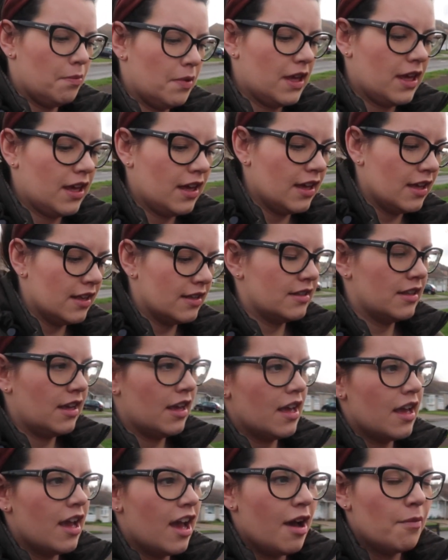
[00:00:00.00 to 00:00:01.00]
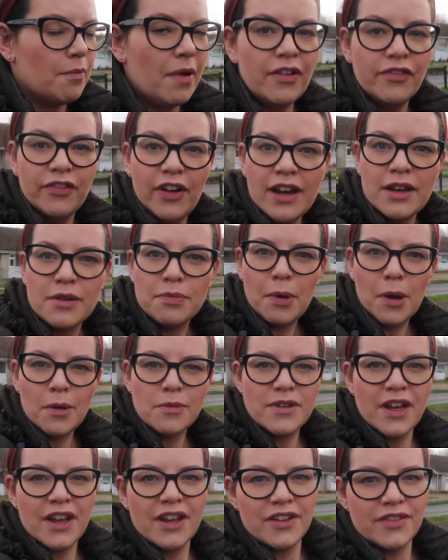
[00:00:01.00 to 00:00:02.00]
because my friend
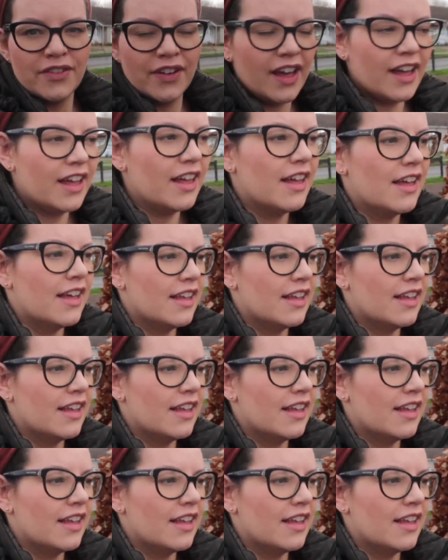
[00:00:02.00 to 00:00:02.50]
popped over,